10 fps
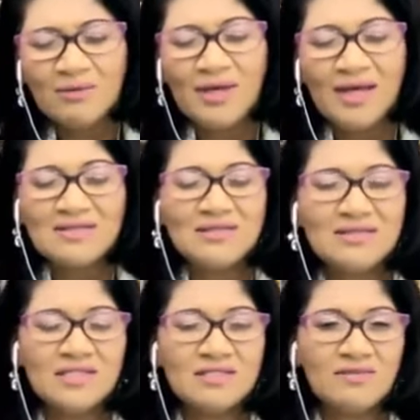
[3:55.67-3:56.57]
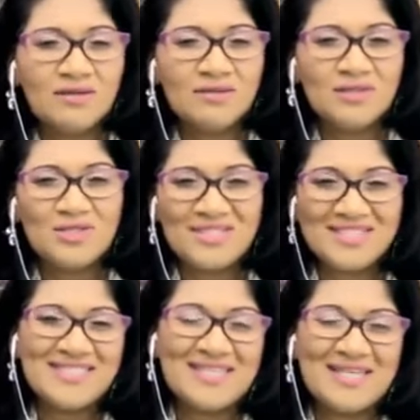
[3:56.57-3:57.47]
We ask these things, Father, in
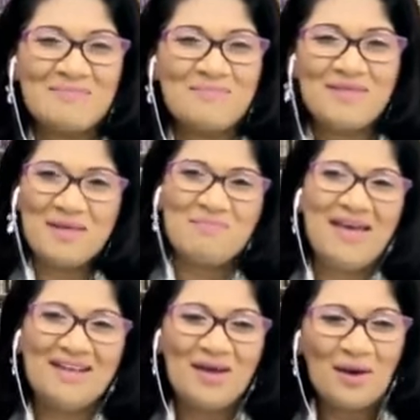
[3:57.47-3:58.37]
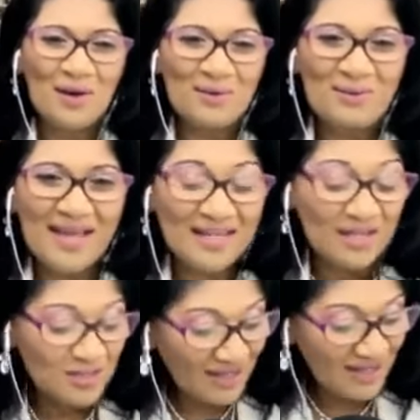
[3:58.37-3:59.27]
Jesus' name. Amen. All right.
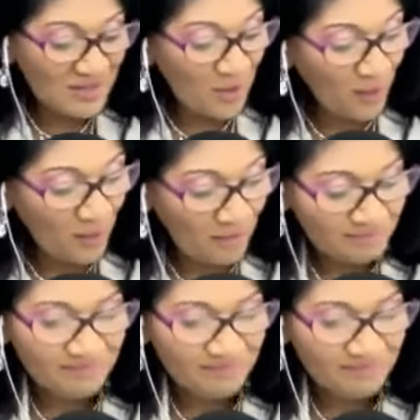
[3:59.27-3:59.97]
So let's go.